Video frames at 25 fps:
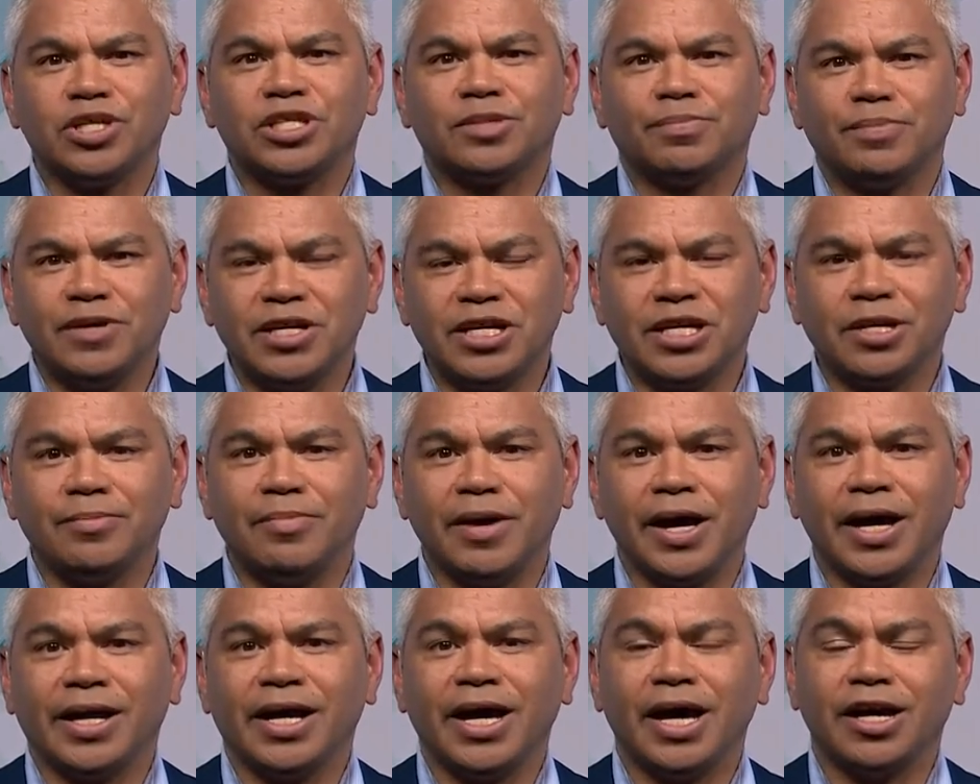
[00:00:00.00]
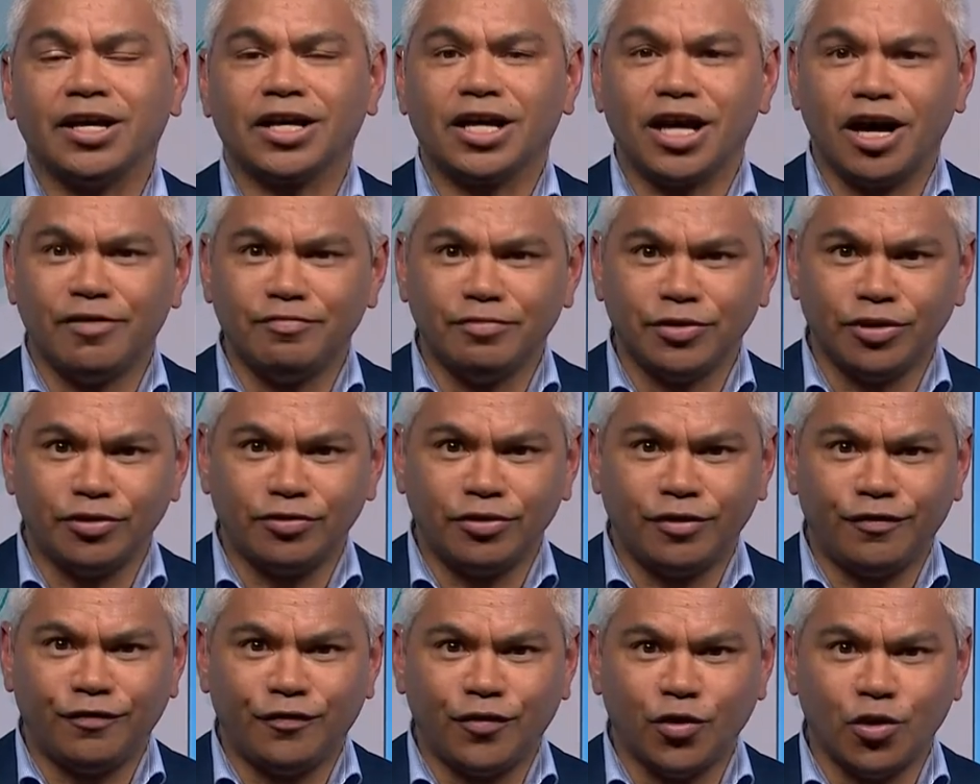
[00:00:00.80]
speak about how government
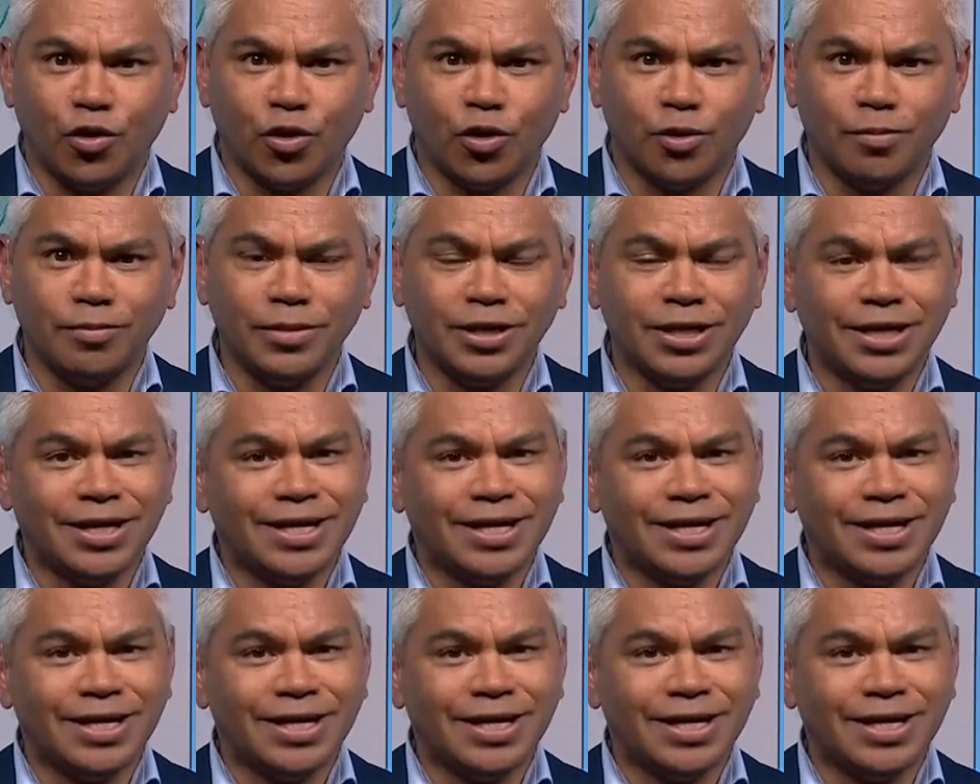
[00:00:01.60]
reform